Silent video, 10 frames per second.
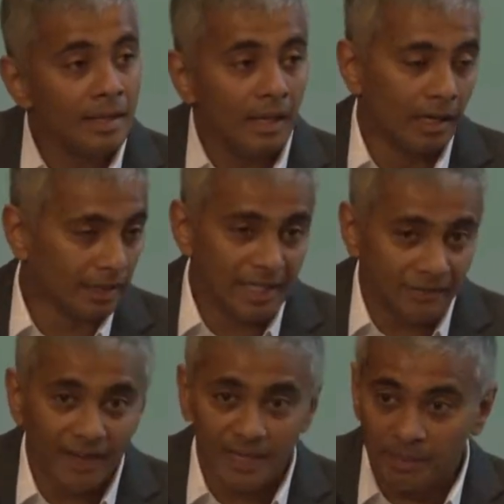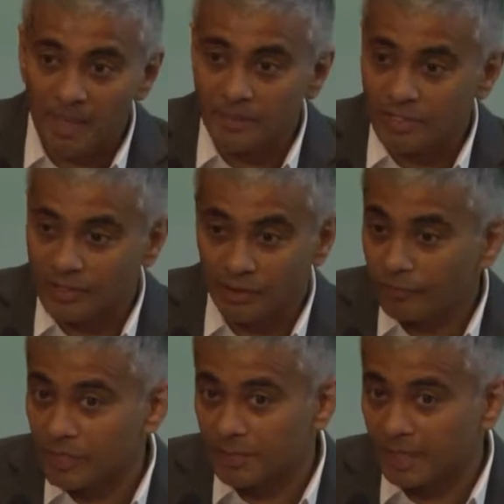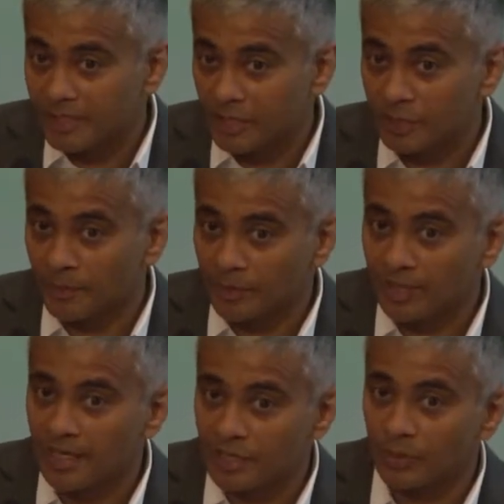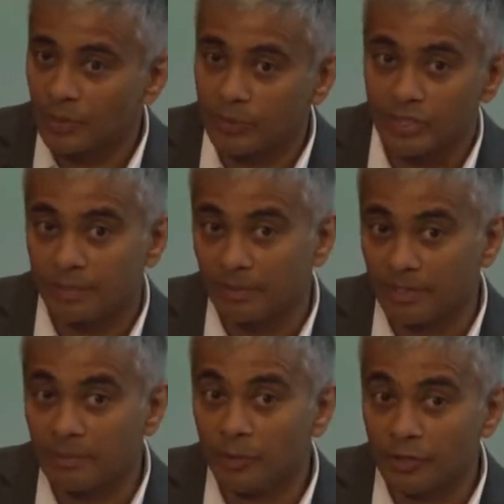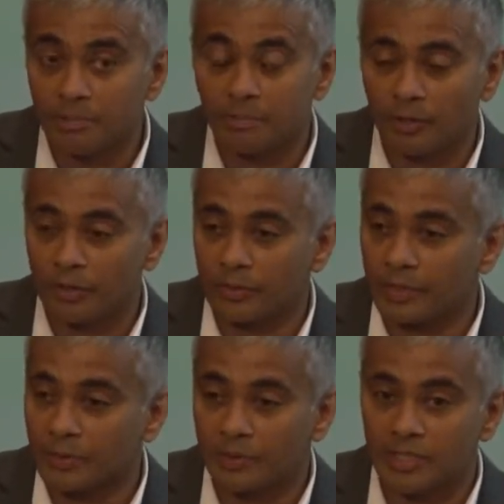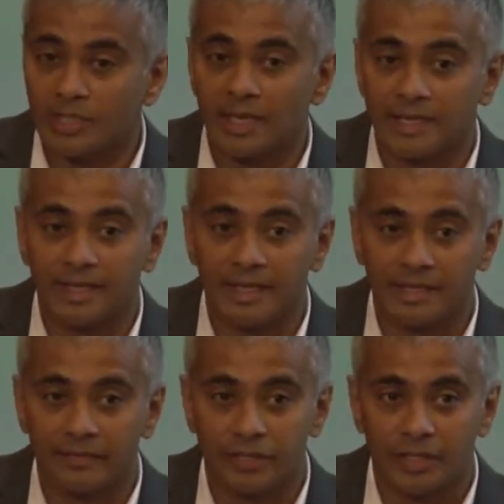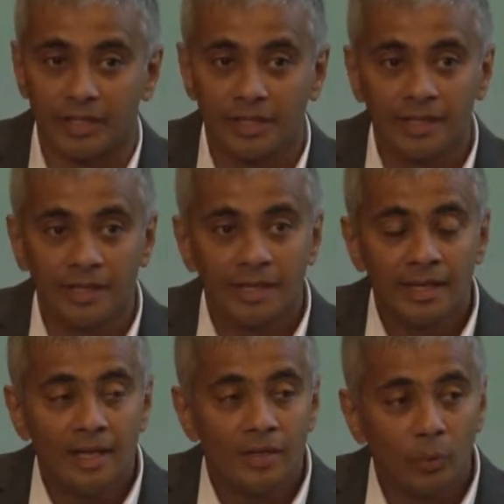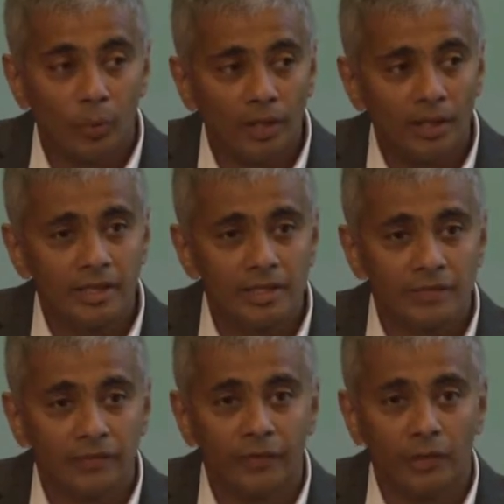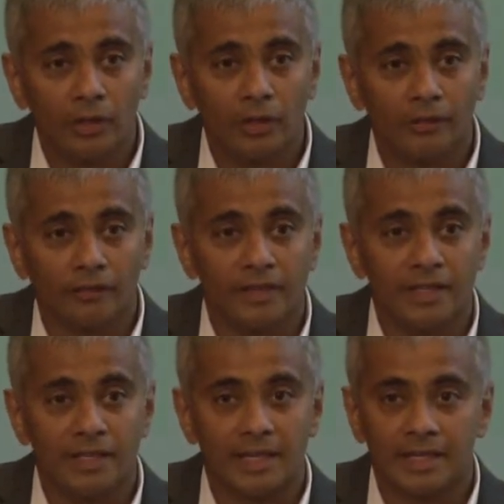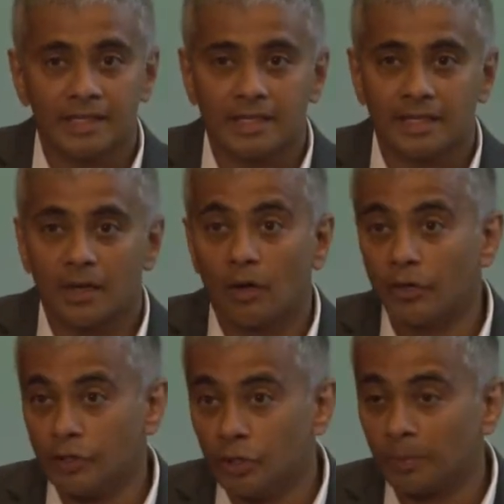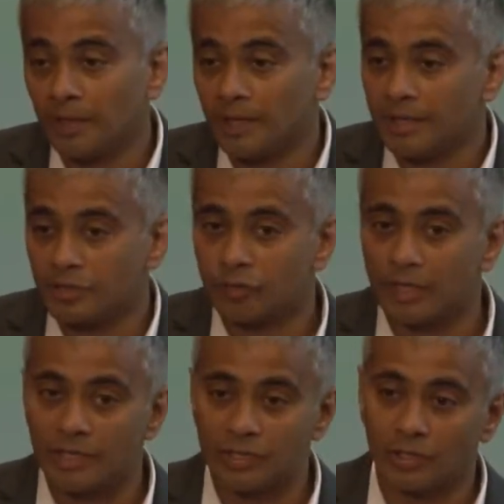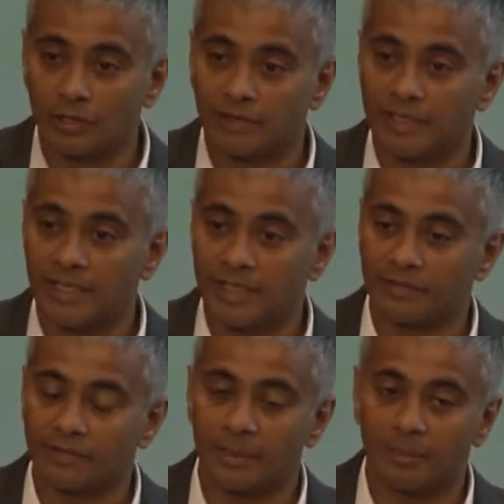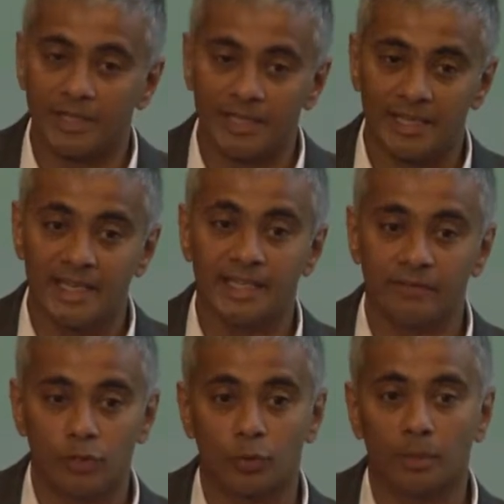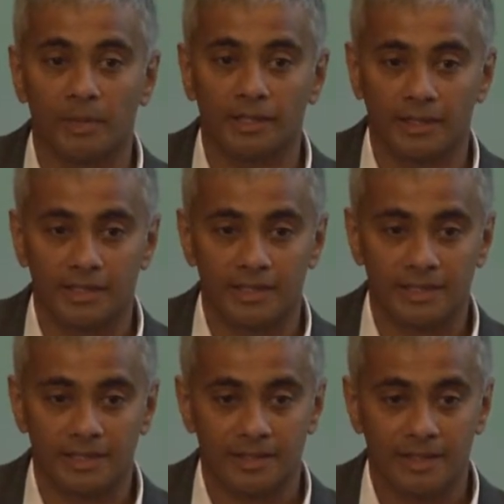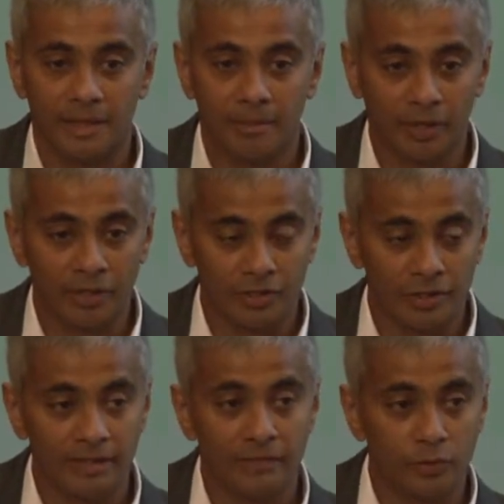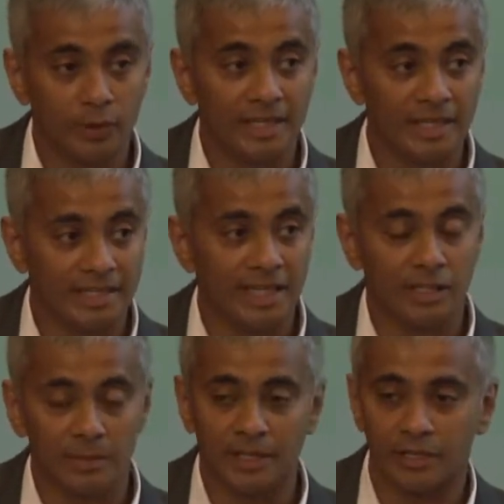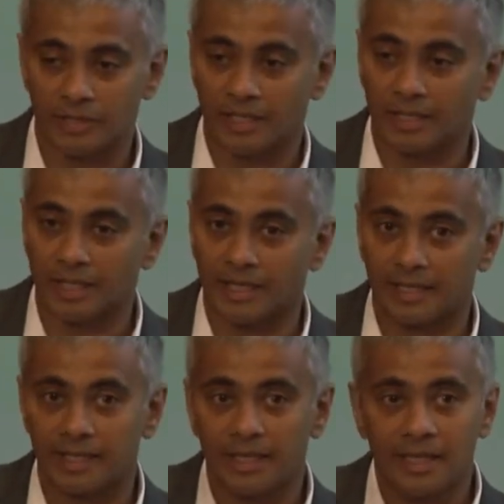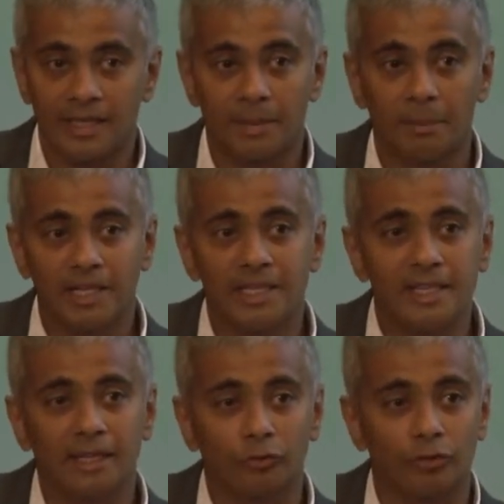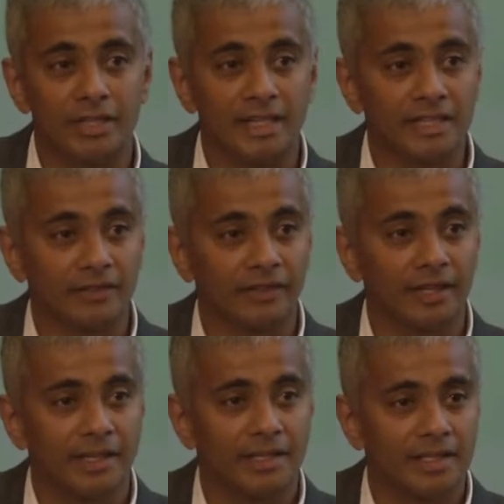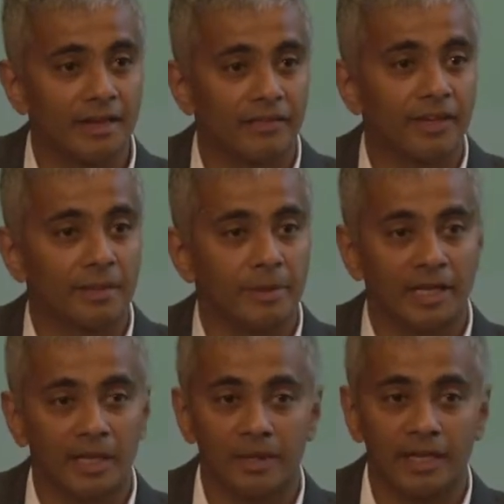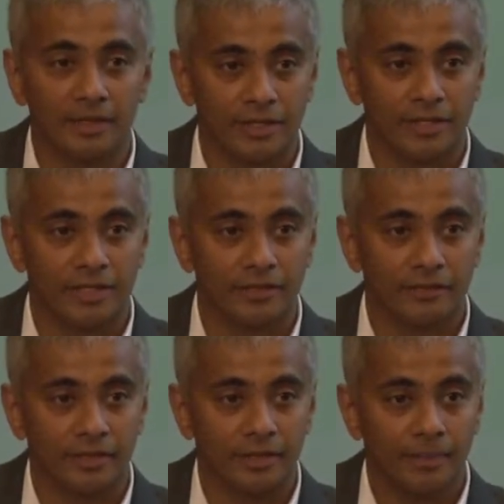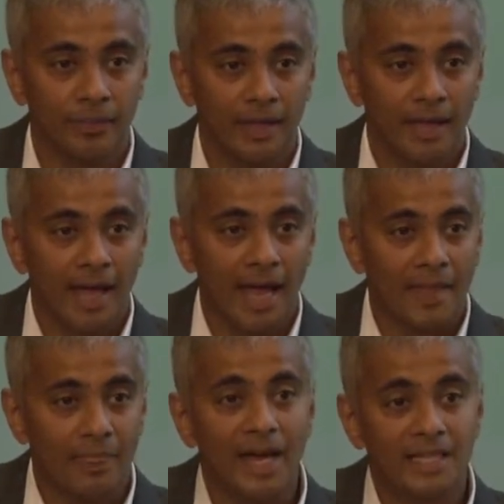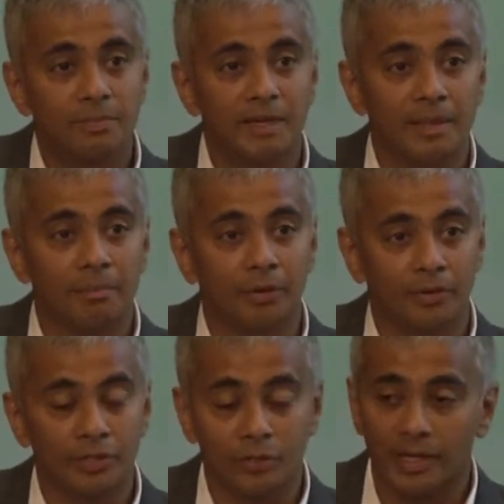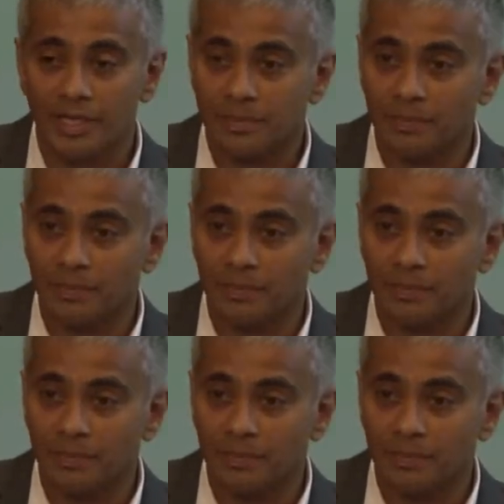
Redefining payments is obvious, but I'll touch upon the last one, which is probably the most important to us, which is client connectivity. The world is full of fintechs or new players trying to solve the needs of companies in individual markets, because your individual needs tend to be idiosyncratic. The multi-country needs of clients are fundamentally being underserved. And that's been important to us